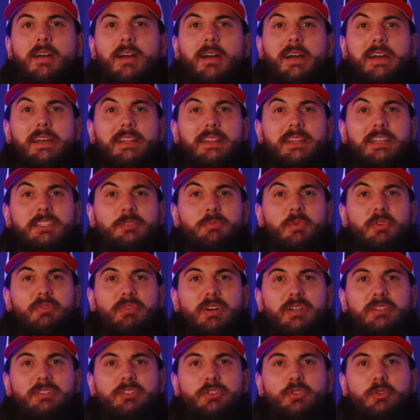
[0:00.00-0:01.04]
All right, let's move
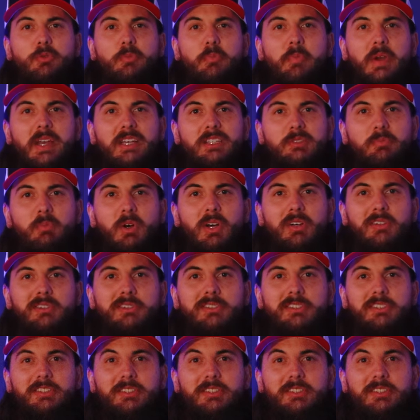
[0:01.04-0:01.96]
on to baseballs.